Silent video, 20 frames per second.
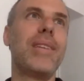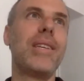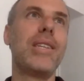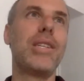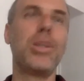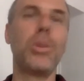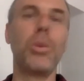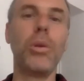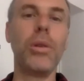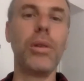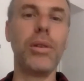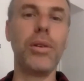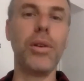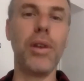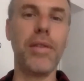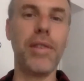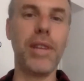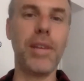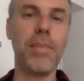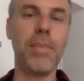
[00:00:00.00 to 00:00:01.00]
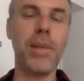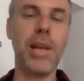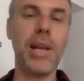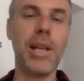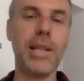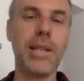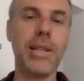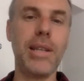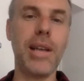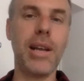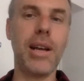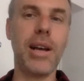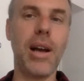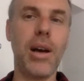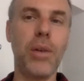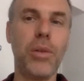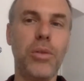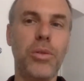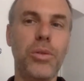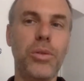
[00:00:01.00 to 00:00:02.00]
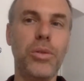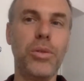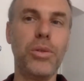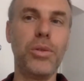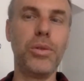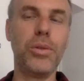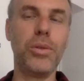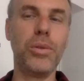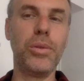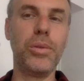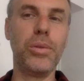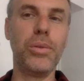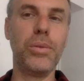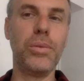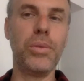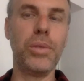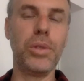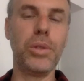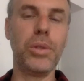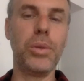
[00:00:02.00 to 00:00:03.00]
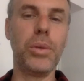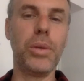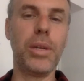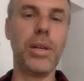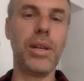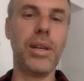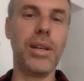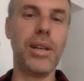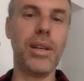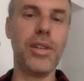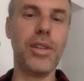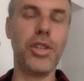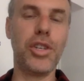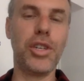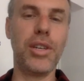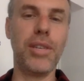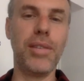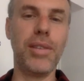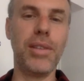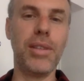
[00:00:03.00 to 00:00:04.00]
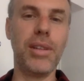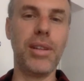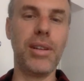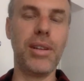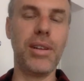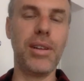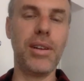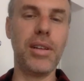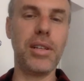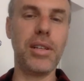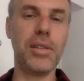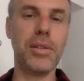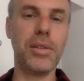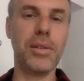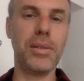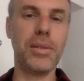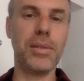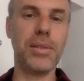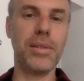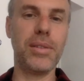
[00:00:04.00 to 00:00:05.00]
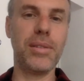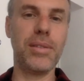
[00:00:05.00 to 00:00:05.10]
you have any plans, like what do you want to achieve in the, I don't know,